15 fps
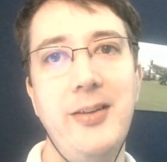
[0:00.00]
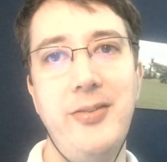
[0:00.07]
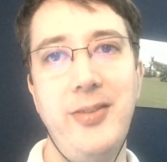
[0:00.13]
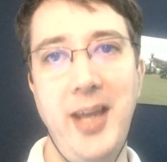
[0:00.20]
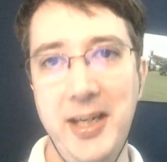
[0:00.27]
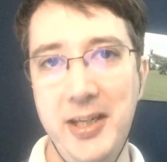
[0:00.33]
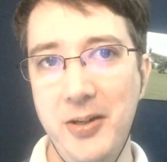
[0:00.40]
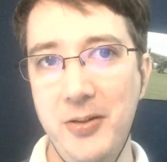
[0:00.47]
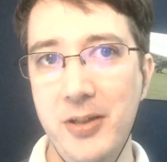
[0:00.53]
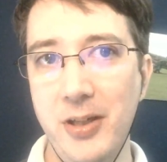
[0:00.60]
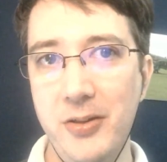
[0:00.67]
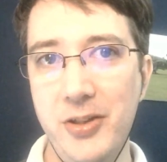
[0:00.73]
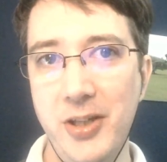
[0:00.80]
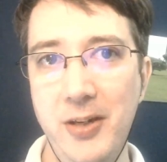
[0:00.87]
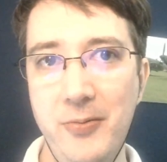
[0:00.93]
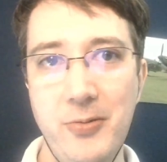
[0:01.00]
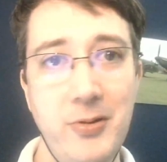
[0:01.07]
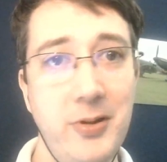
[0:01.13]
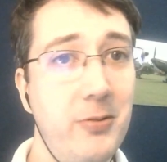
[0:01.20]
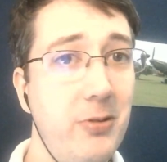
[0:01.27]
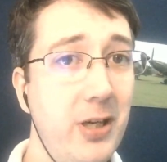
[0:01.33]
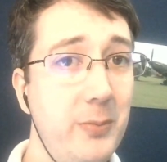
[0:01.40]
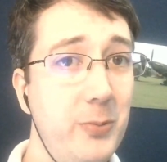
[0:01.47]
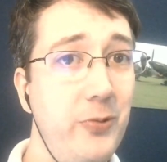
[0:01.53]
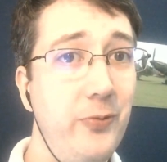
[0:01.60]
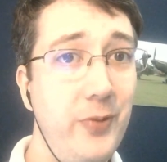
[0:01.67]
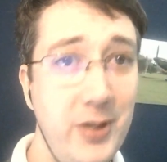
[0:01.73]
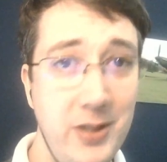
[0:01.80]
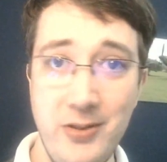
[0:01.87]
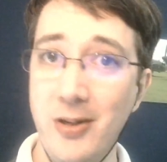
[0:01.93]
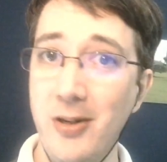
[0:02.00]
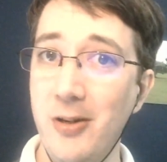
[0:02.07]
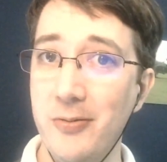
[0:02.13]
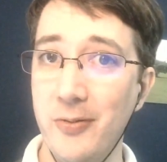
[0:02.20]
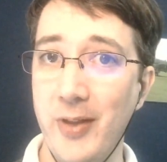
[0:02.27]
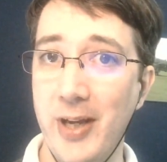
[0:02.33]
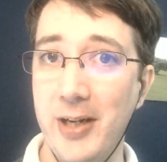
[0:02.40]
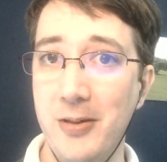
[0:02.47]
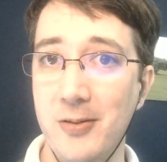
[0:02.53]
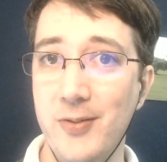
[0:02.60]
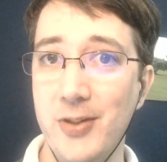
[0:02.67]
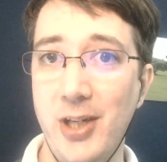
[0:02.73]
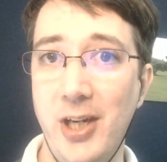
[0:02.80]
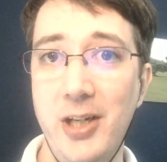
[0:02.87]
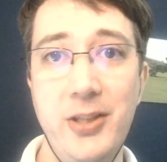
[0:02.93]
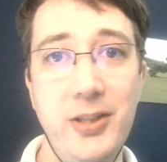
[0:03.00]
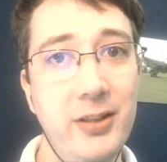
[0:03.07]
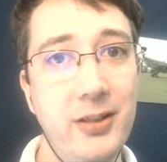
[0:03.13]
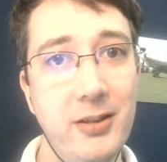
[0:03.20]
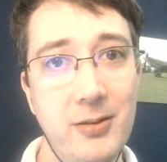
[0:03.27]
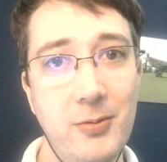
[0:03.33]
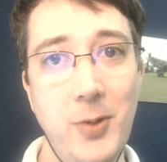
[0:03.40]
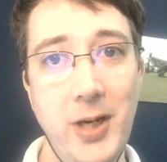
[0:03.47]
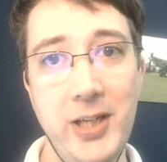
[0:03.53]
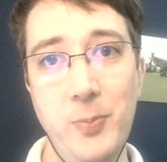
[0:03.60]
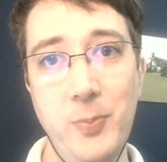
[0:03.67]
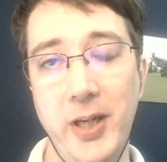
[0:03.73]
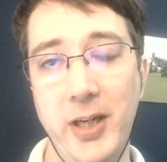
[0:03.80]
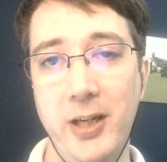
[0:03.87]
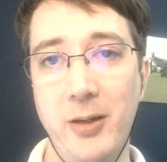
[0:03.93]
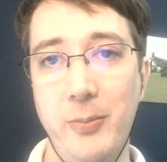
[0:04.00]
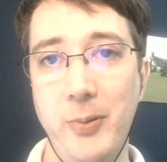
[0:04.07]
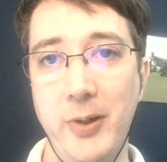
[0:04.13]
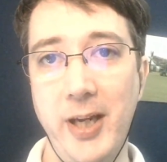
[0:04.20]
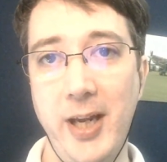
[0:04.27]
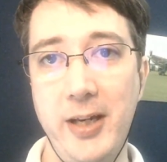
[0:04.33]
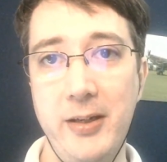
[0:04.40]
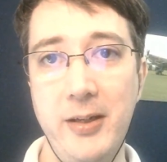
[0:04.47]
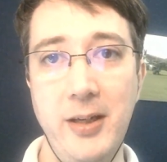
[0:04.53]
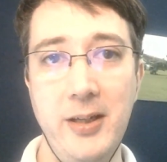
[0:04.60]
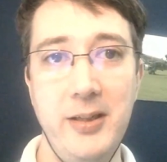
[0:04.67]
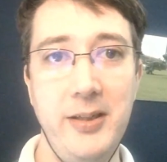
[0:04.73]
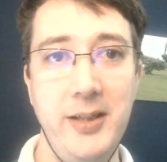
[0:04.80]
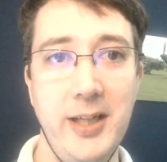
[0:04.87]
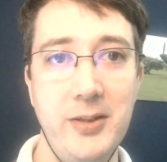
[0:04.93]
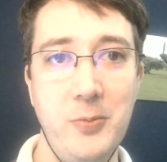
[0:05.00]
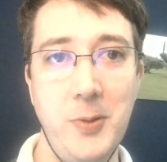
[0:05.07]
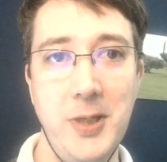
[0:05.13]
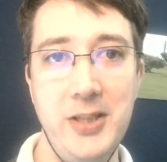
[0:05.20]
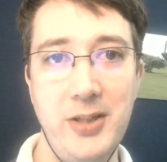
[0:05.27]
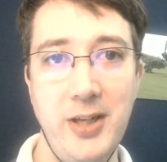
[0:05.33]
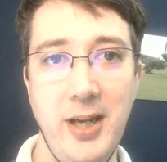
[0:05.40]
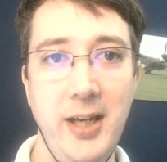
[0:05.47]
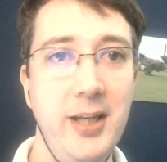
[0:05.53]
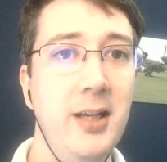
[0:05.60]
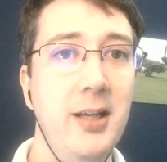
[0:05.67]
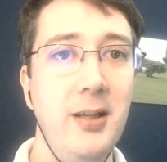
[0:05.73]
Thank you, Eugene, for an incredible first half of that conversation. Can't wait to pick it up again next Wednesday.